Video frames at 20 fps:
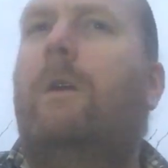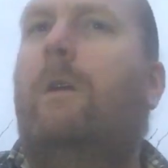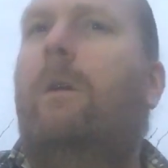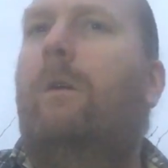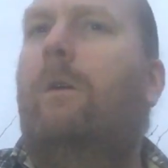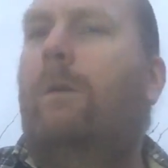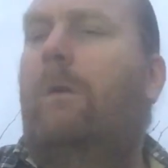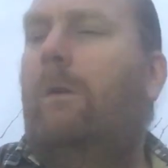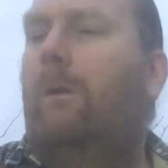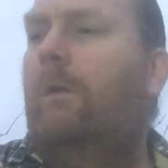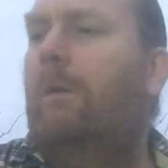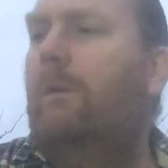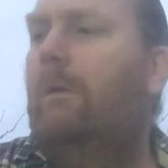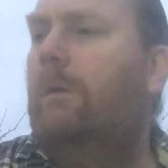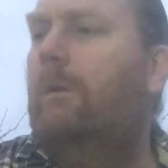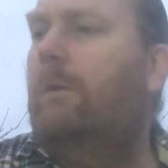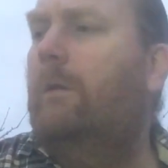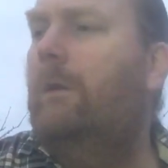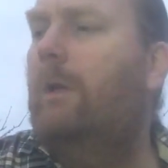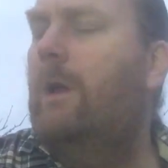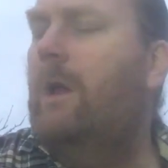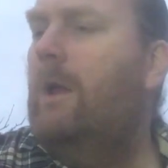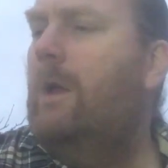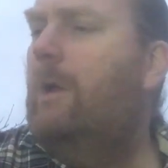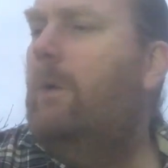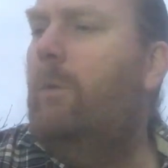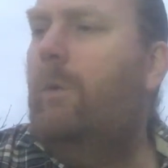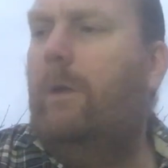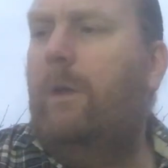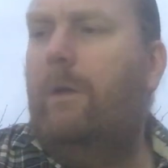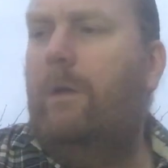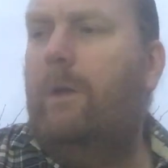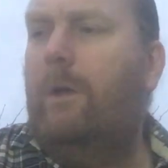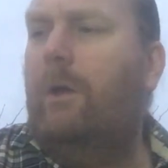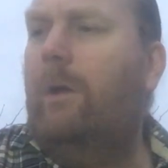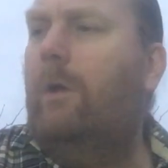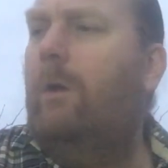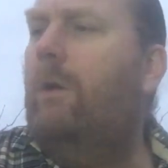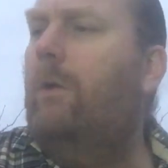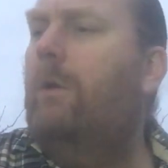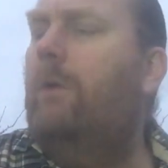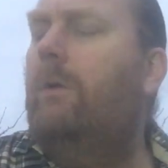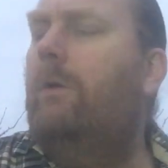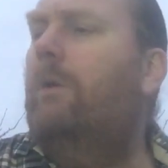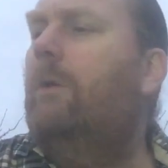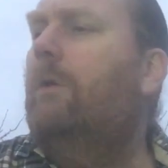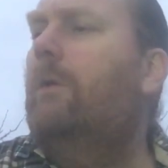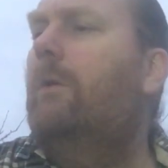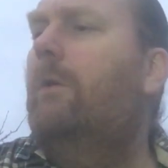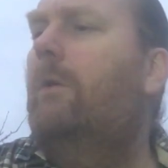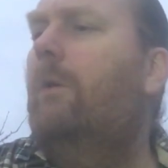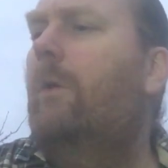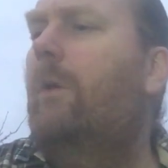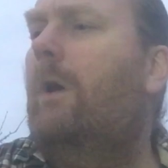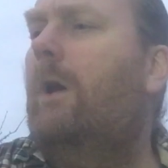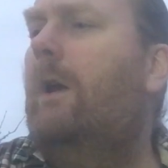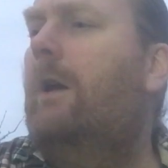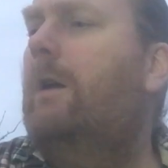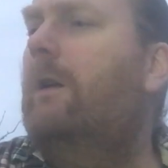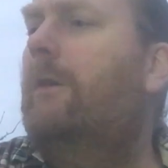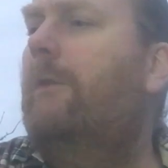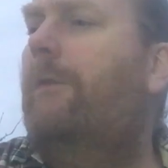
on, with you I